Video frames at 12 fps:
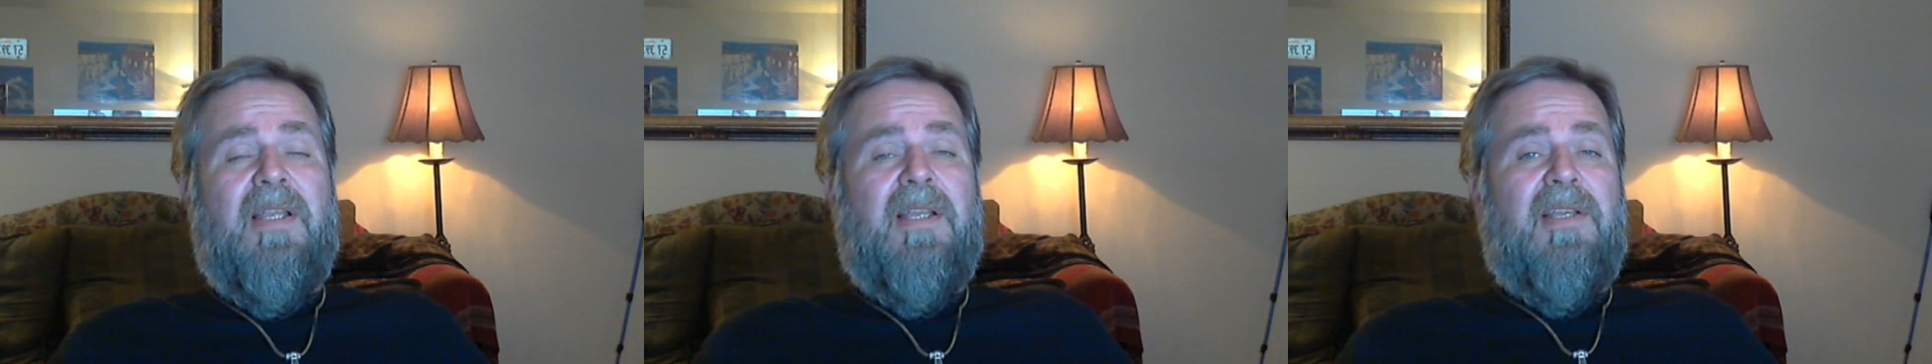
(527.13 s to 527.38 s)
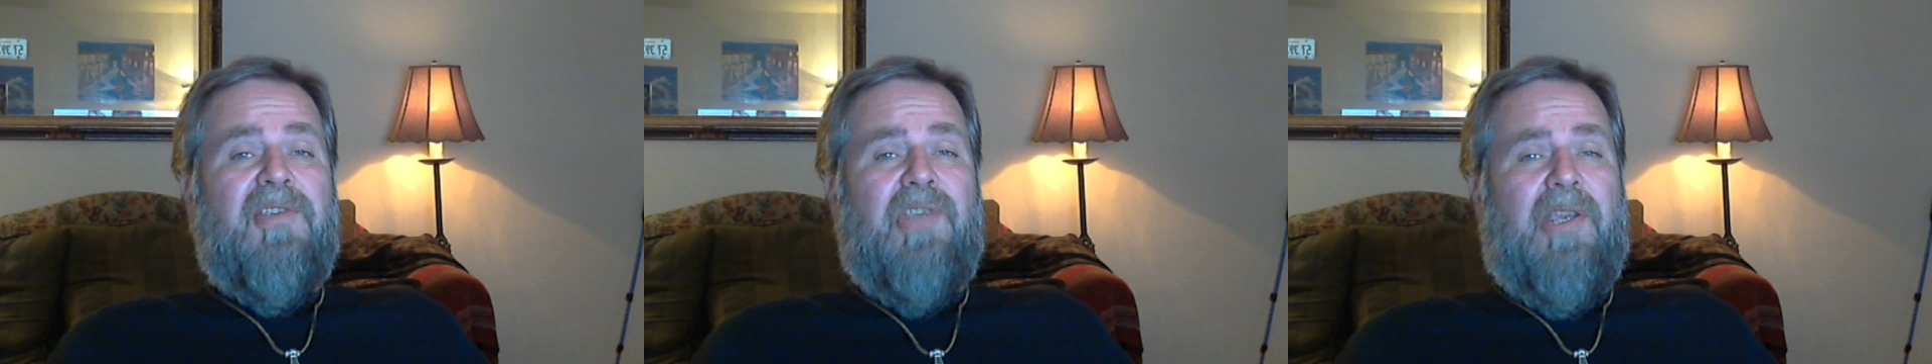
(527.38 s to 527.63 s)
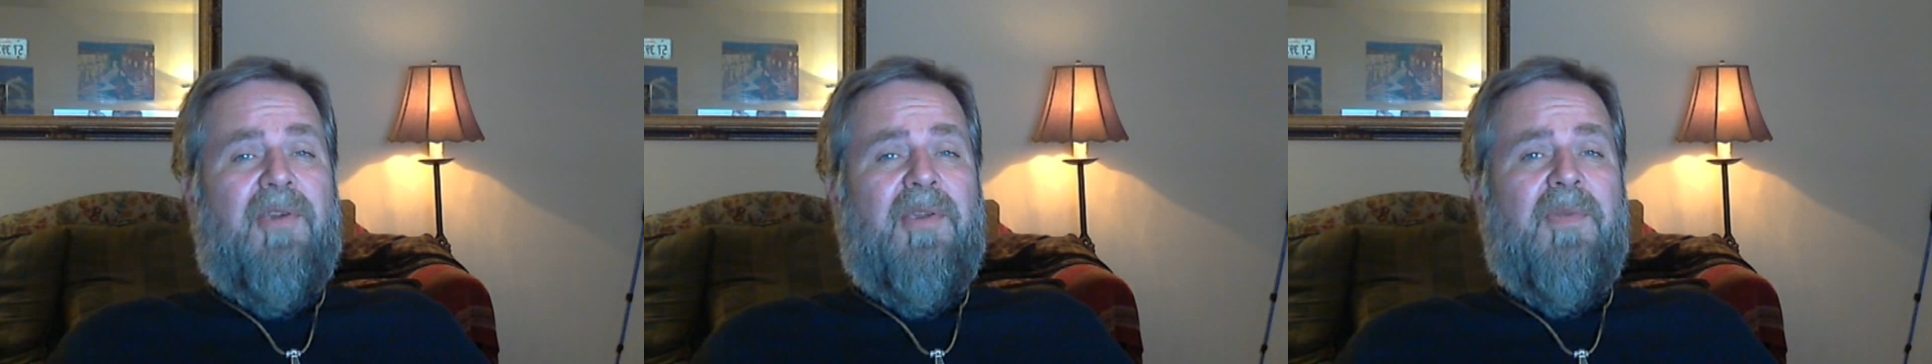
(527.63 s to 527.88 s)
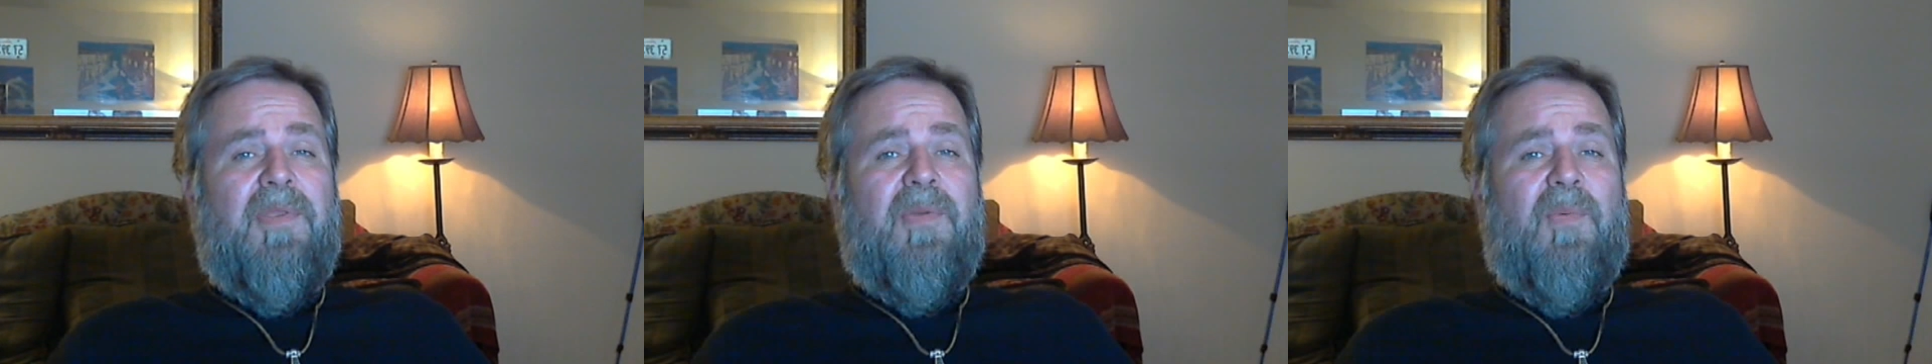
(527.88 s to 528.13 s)
sharing
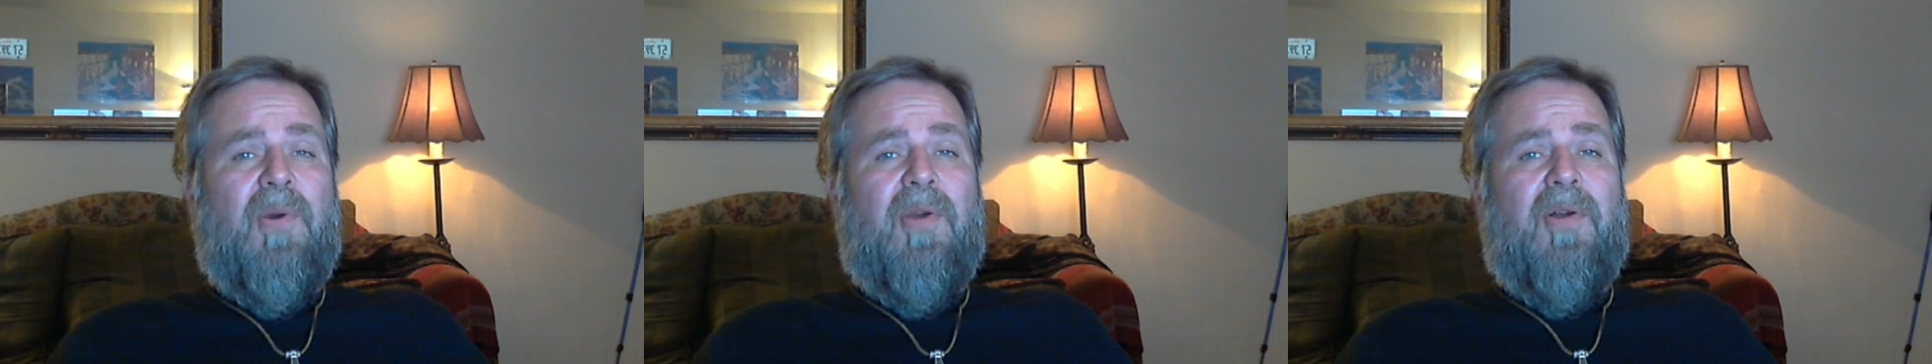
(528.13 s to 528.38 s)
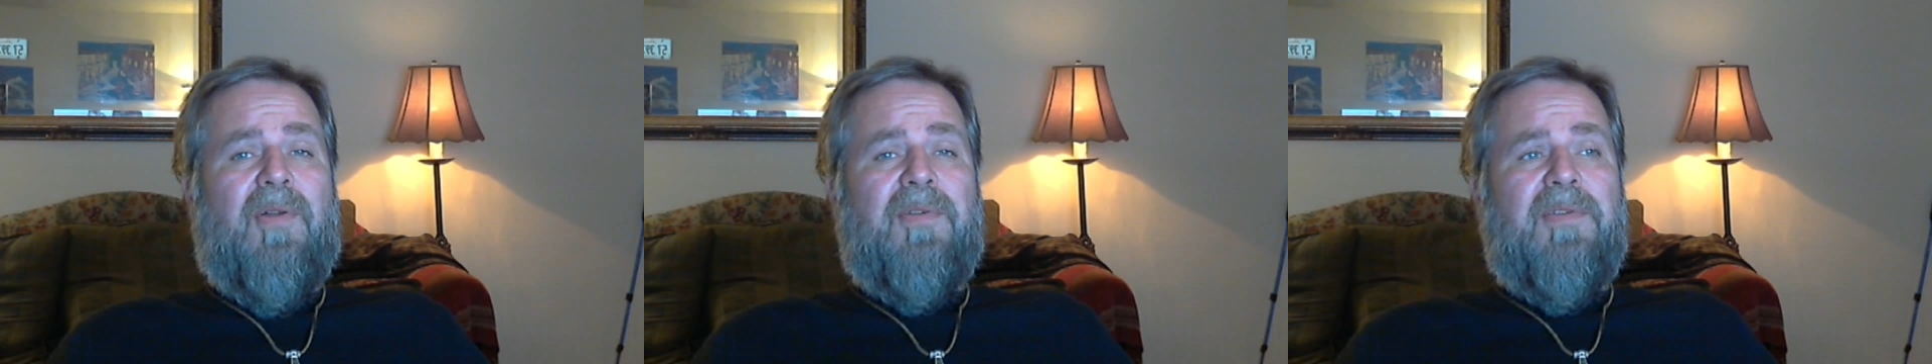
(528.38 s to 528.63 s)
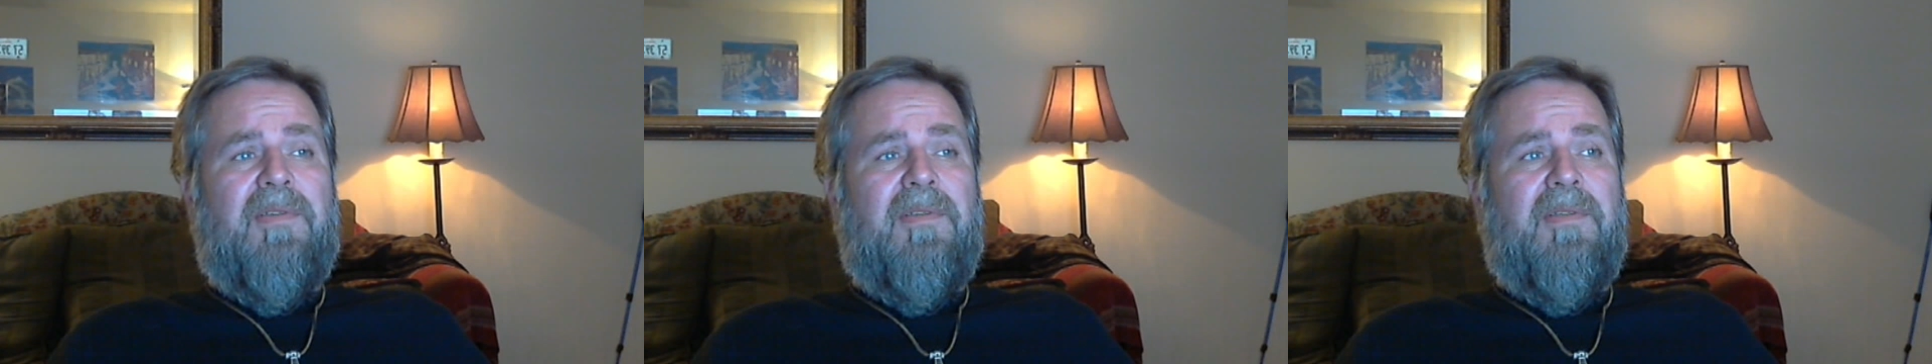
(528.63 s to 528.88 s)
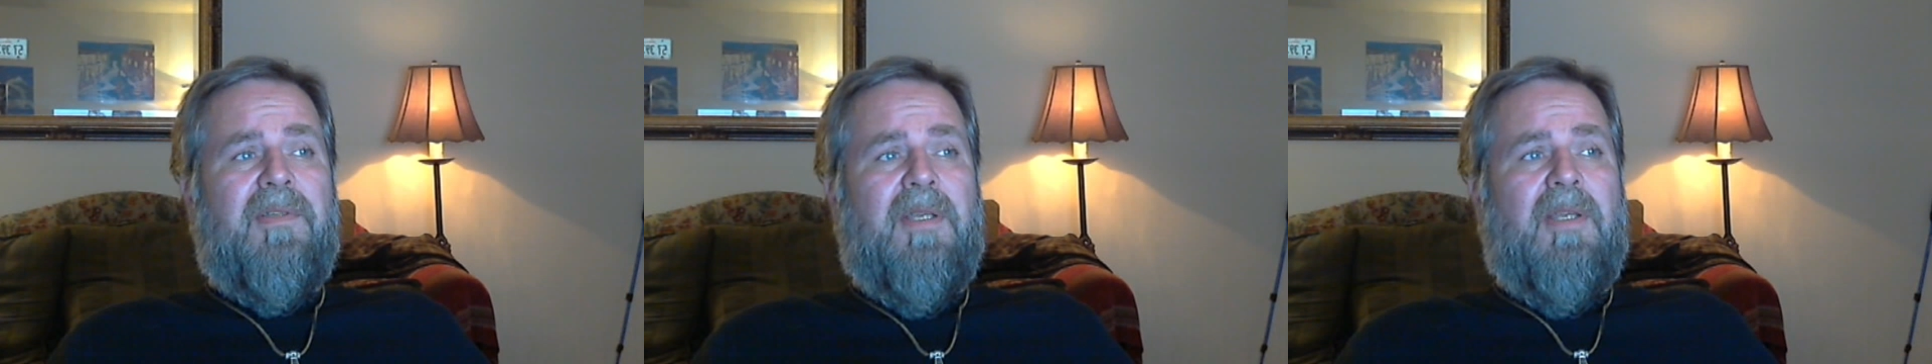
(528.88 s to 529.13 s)
with the world
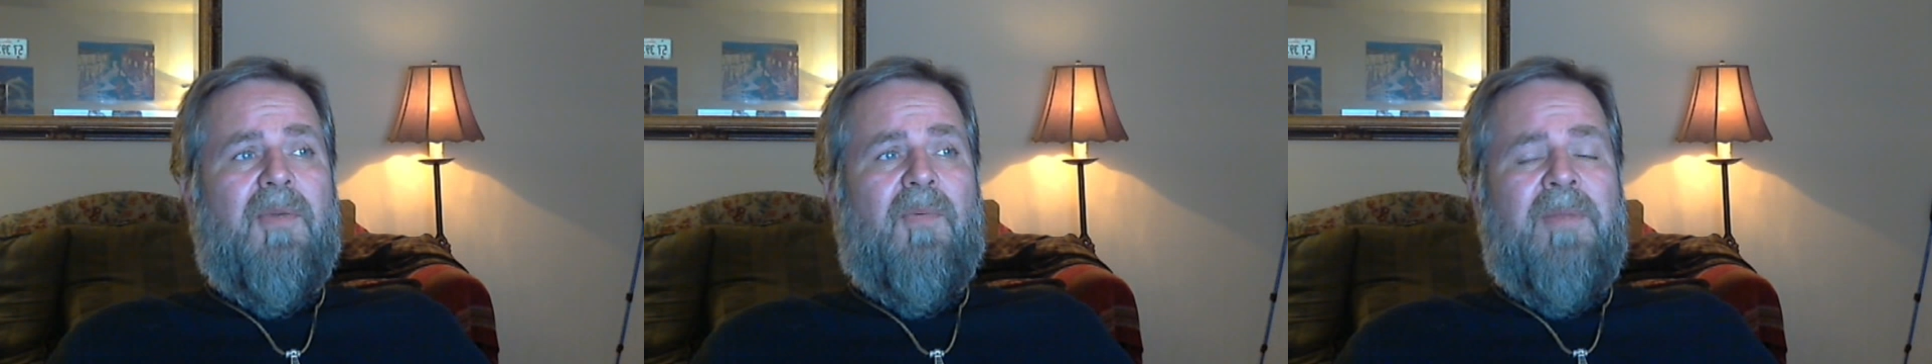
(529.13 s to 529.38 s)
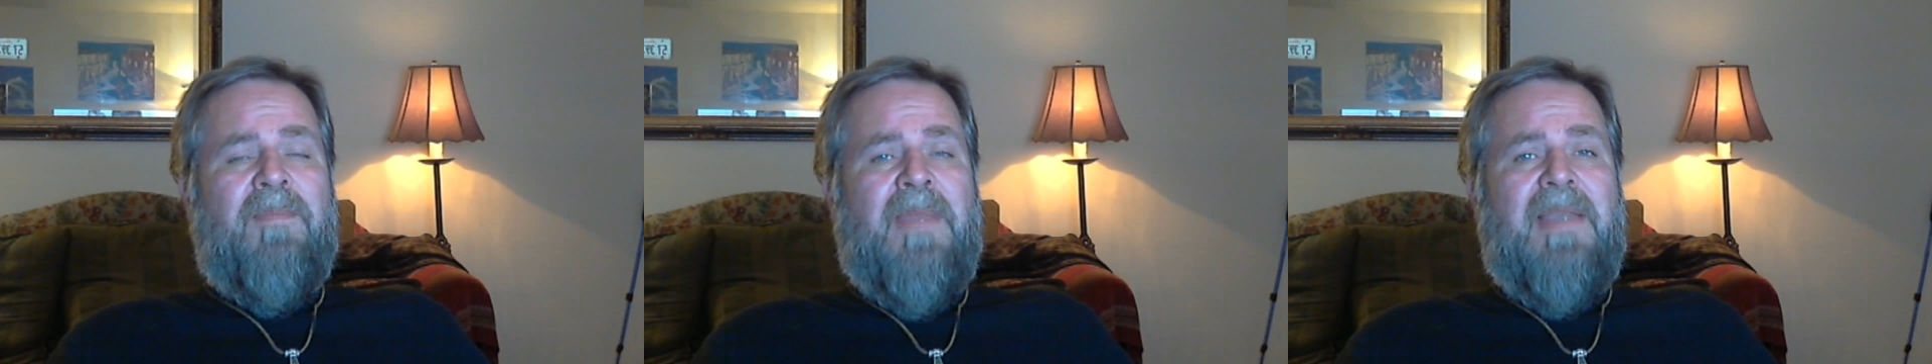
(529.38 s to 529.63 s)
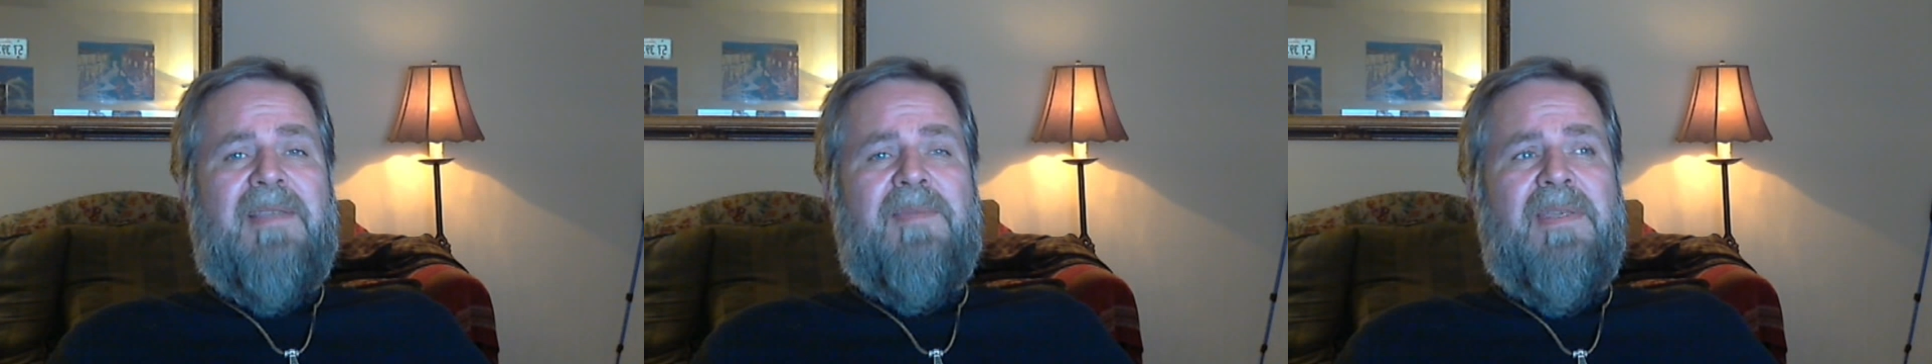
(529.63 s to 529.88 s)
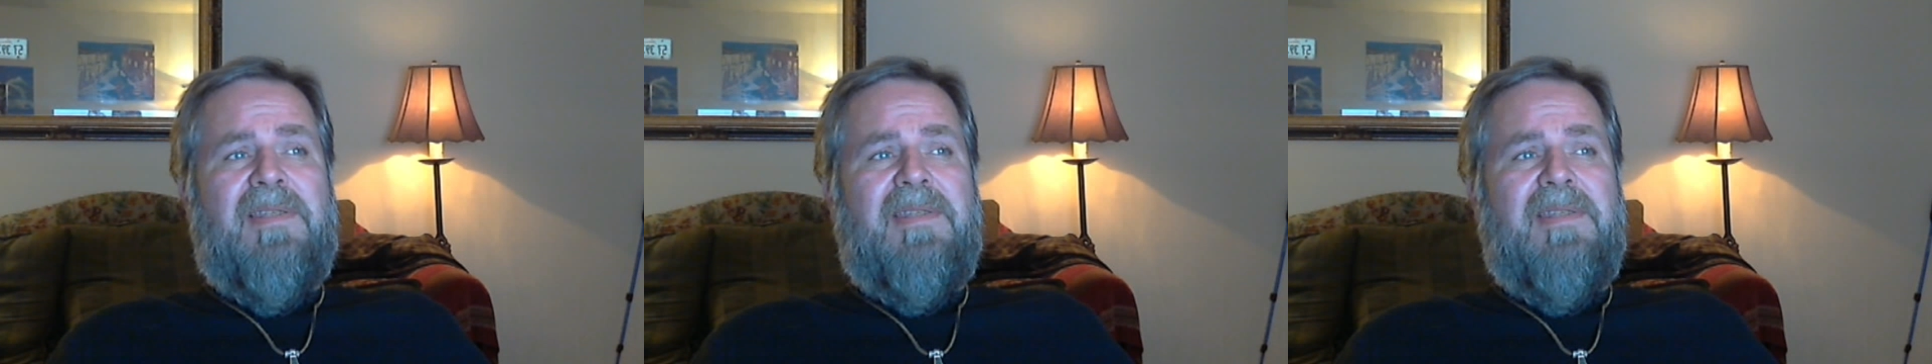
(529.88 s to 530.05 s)
what makes me